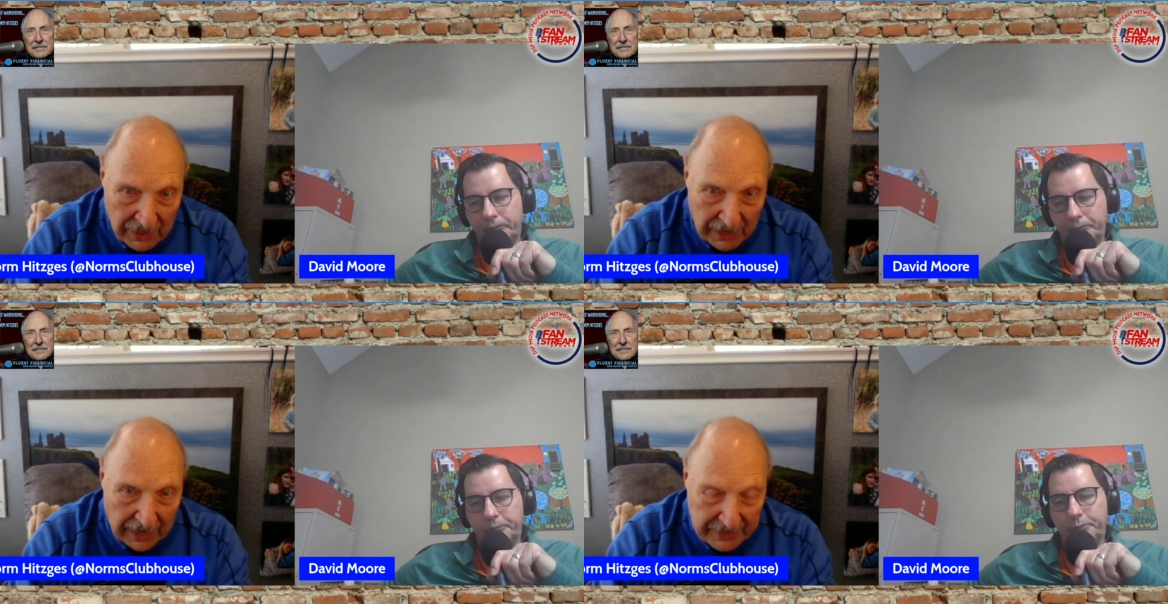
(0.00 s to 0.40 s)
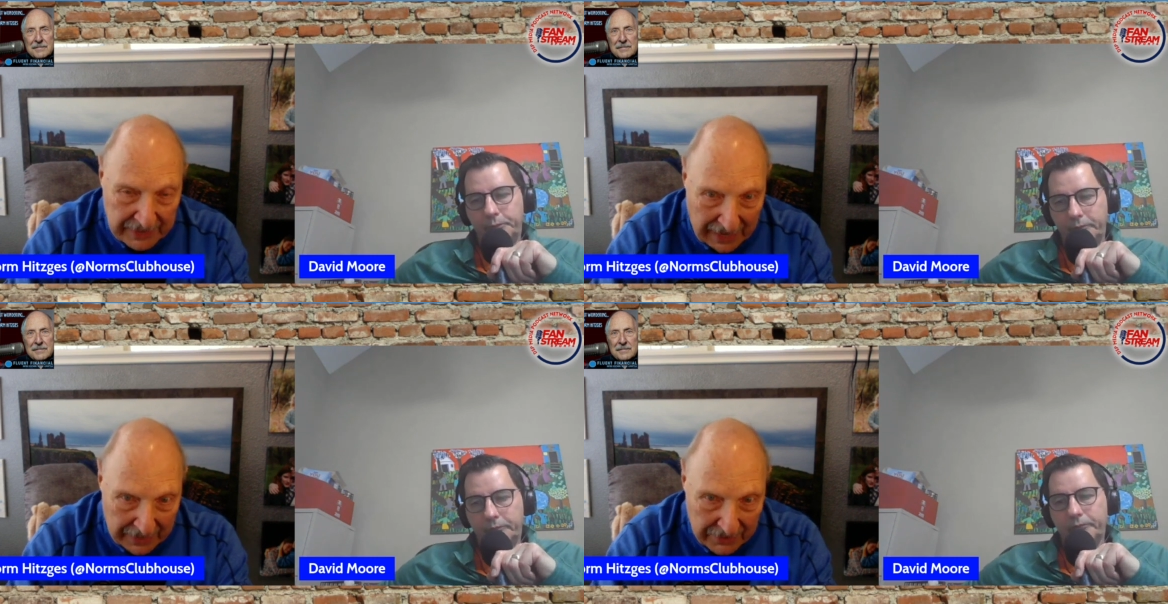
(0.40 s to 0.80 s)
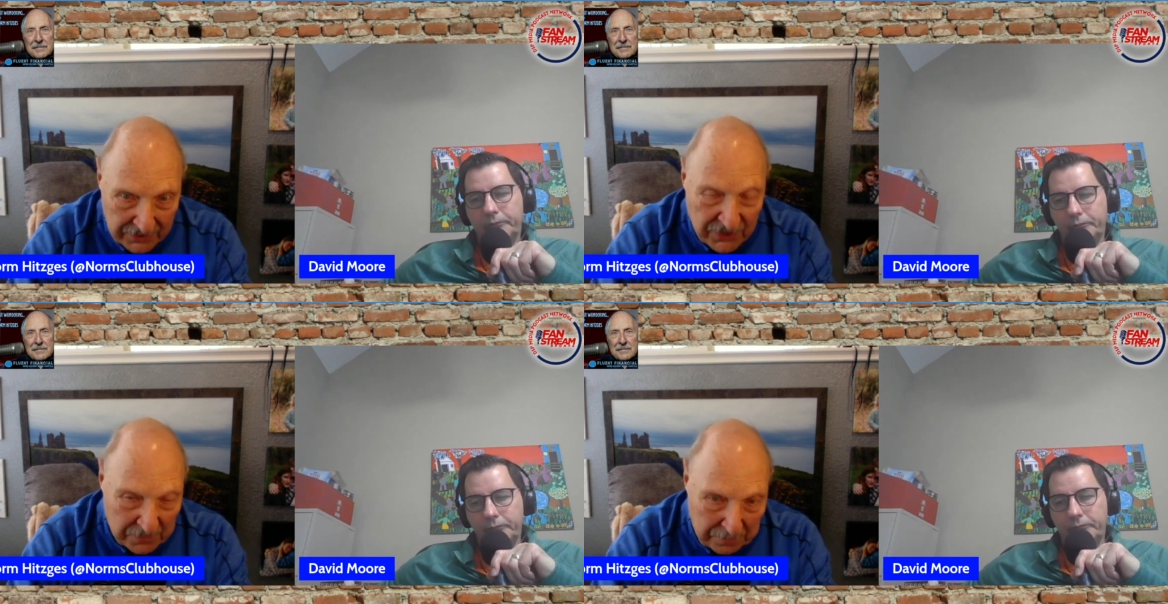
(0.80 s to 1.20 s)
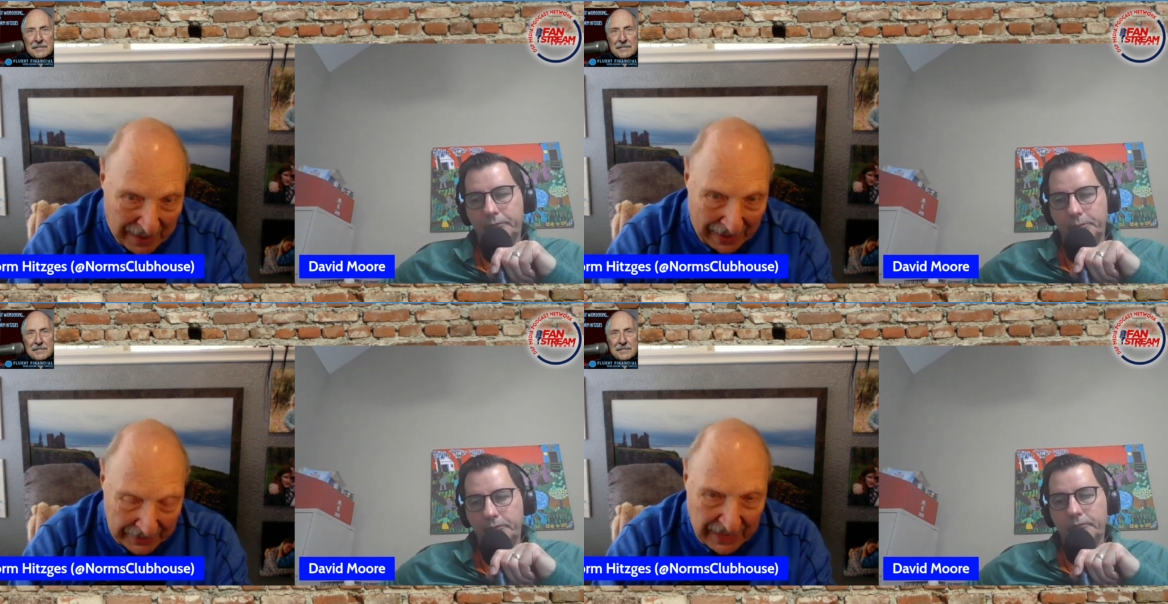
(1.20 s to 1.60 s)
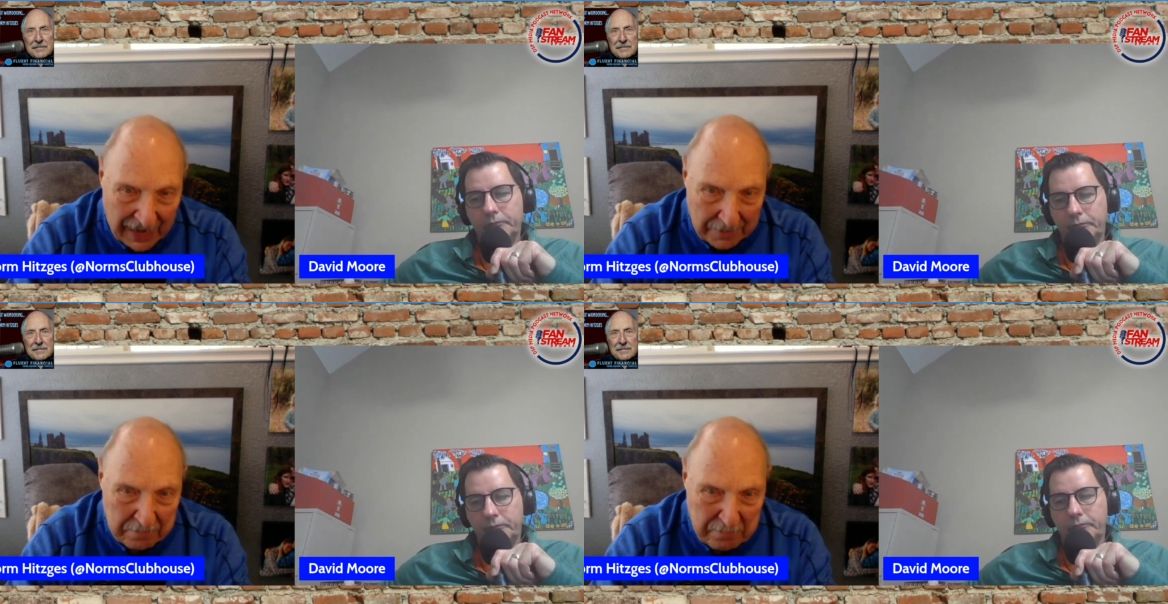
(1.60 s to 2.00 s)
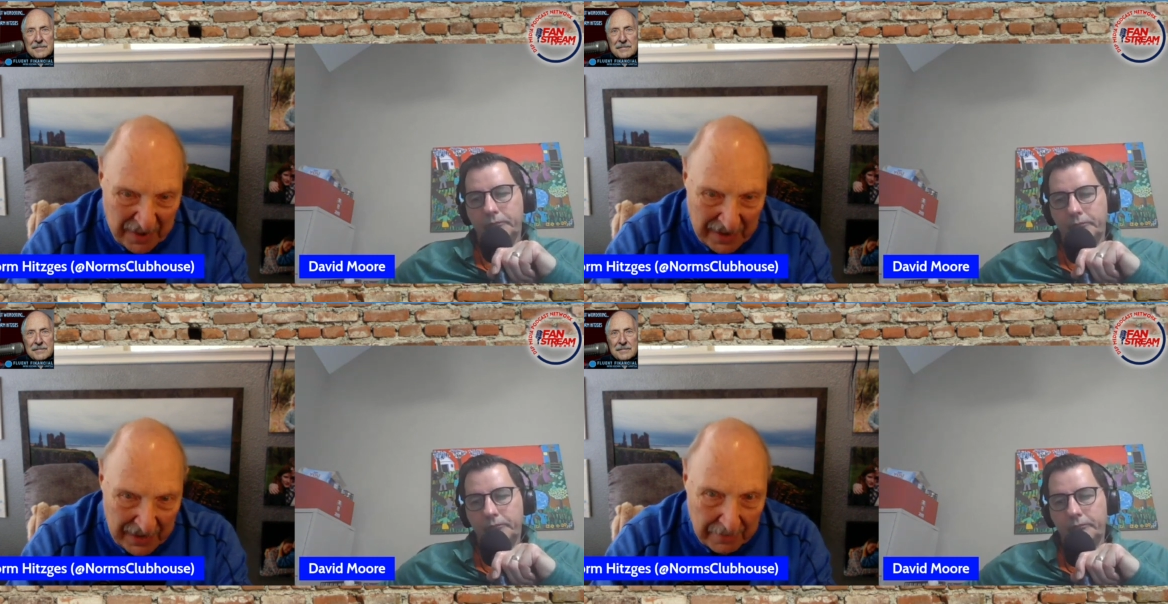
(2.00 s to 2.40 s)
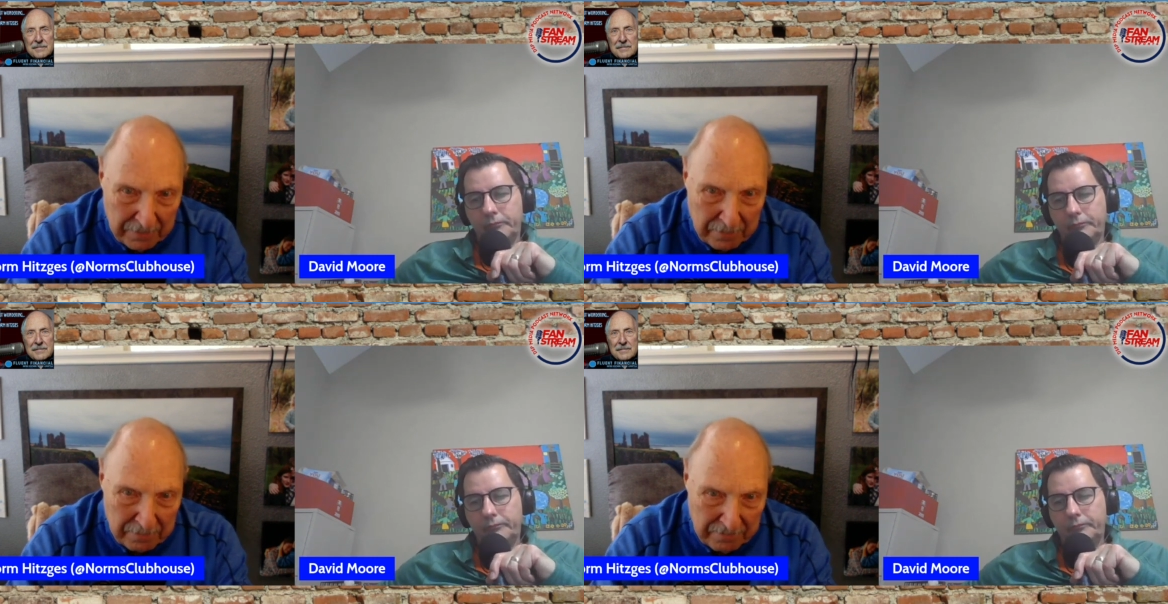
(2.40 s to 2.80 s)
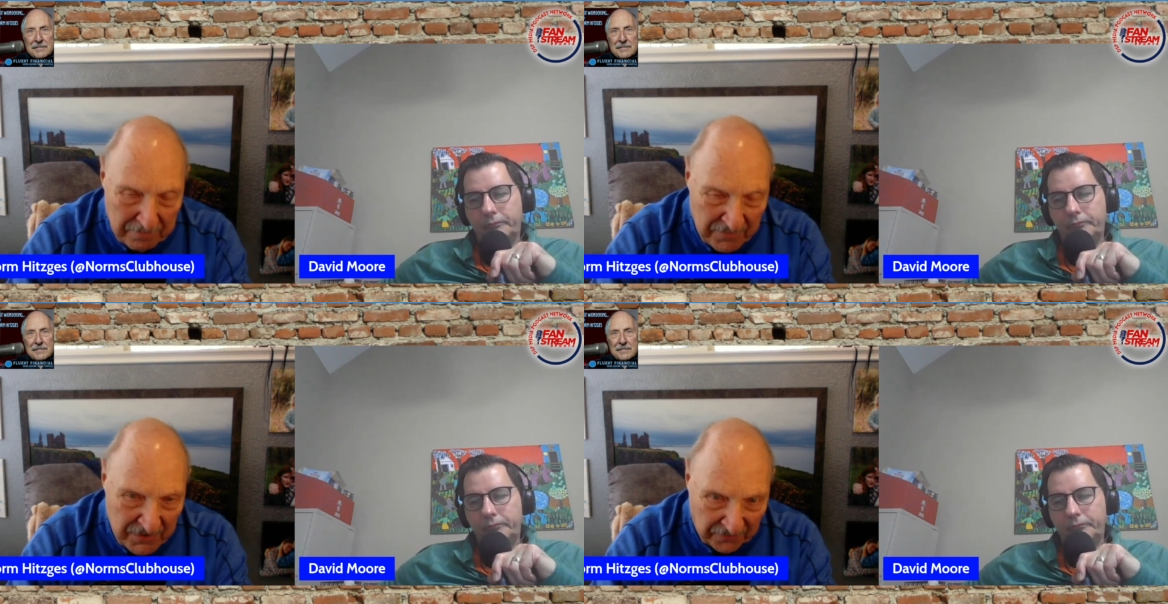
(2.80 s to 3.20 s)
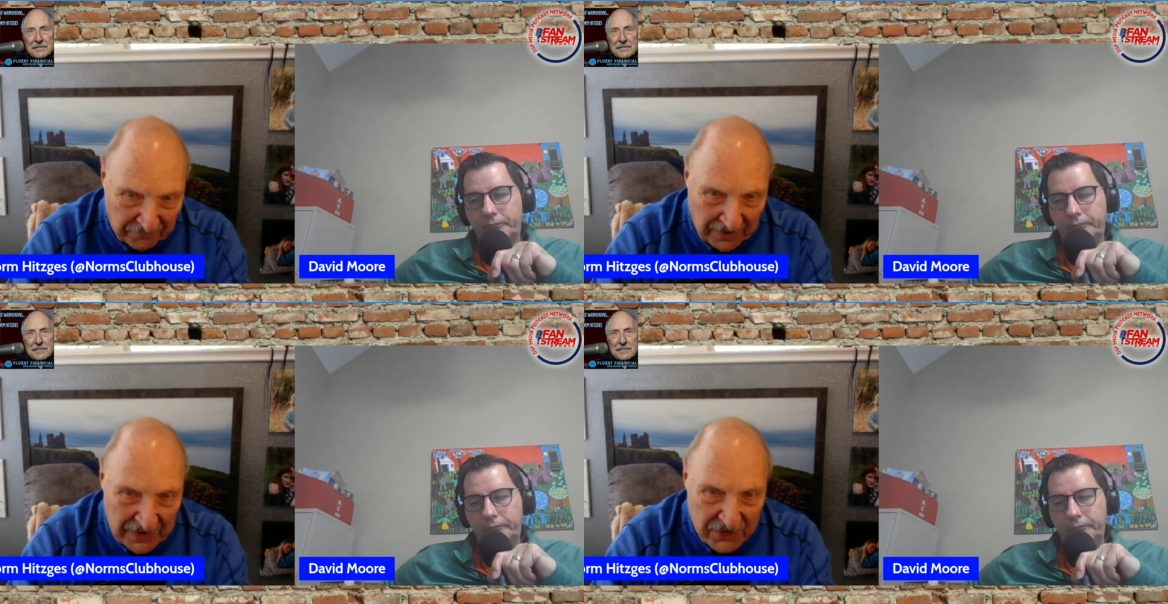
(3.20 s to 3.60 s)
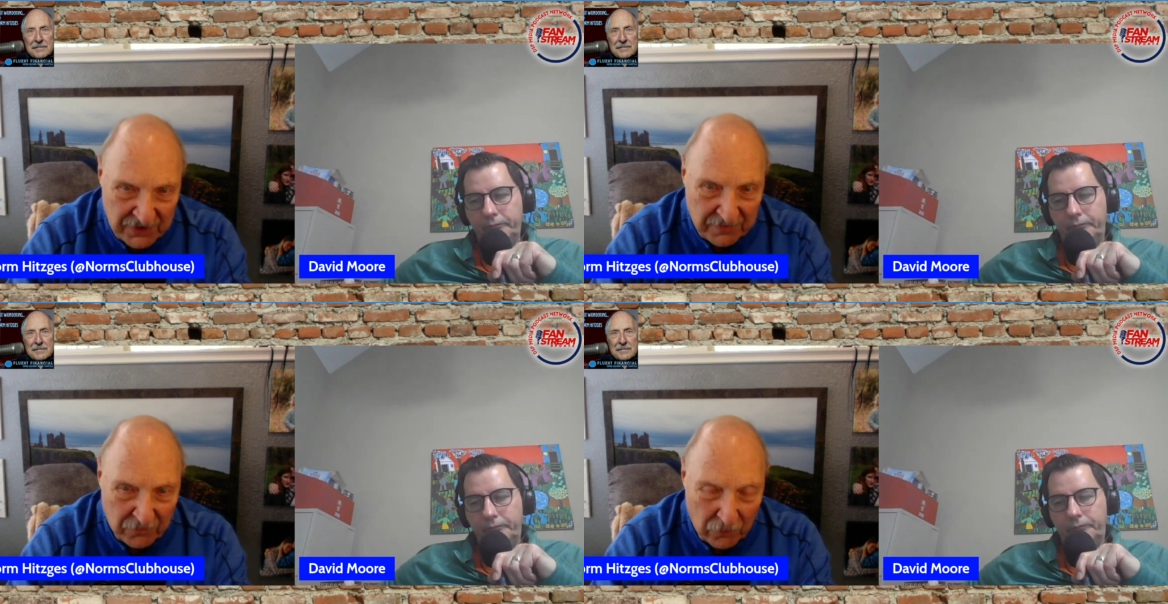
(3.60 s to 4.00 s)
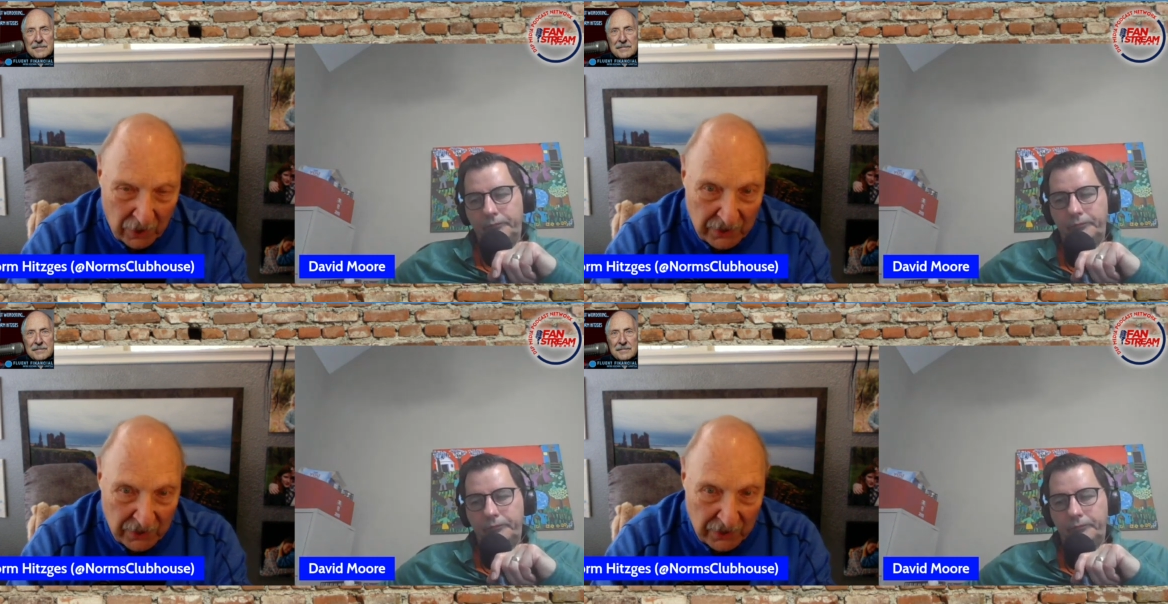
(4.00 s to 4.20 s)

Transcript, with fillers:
Speaker 1: at that spot, that big defensive run